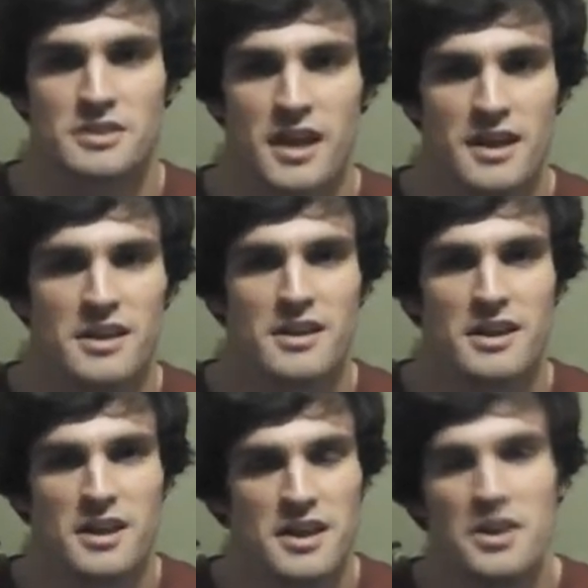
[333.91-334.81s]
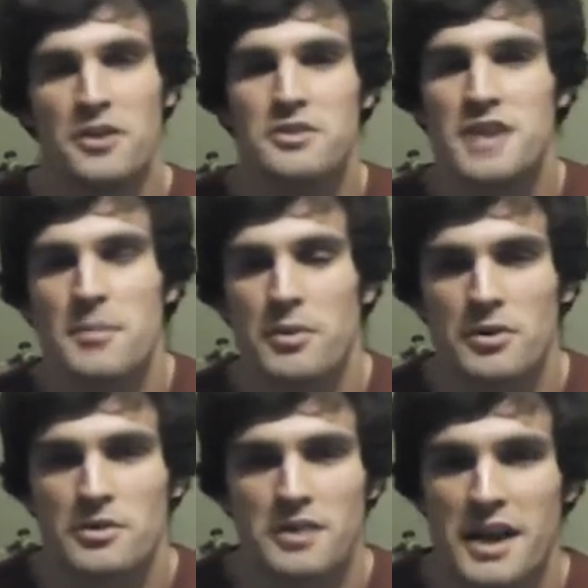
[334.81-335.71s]
to like, you know, your
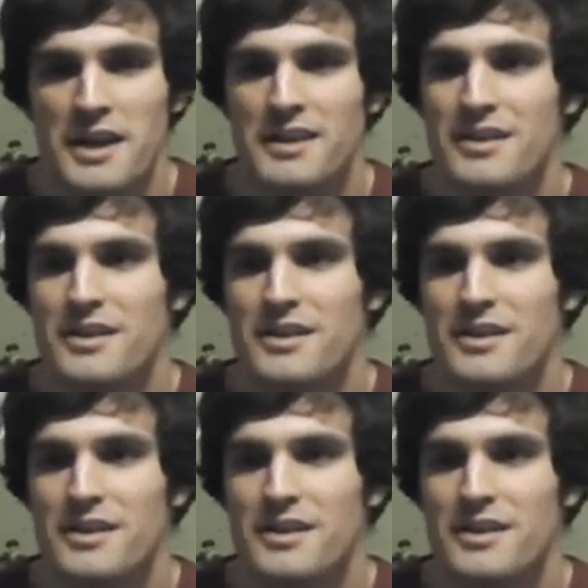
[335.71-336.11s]
typical like,